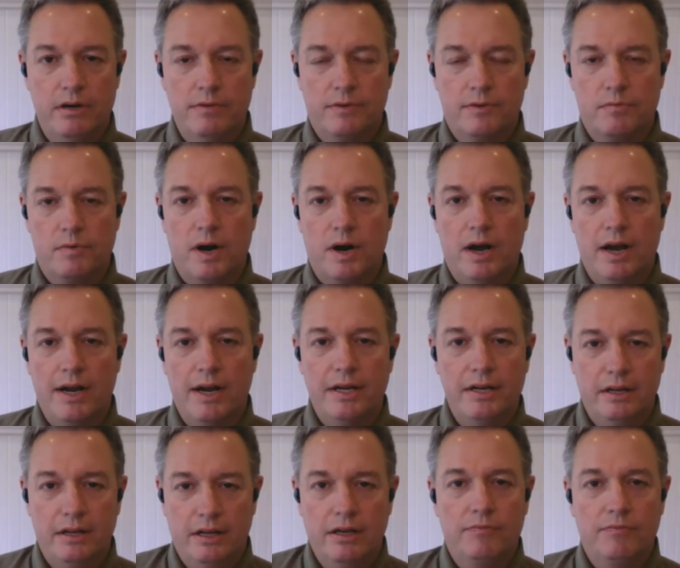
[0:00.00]
override
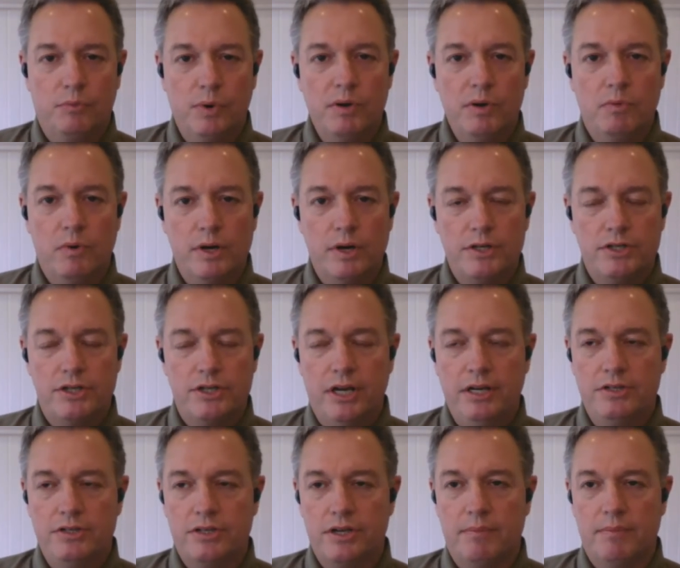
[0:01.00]
it if we want to
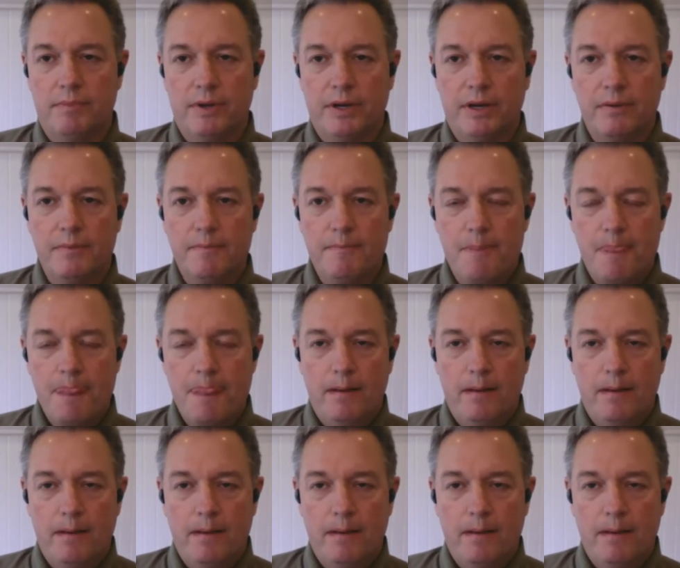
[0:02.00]
change something.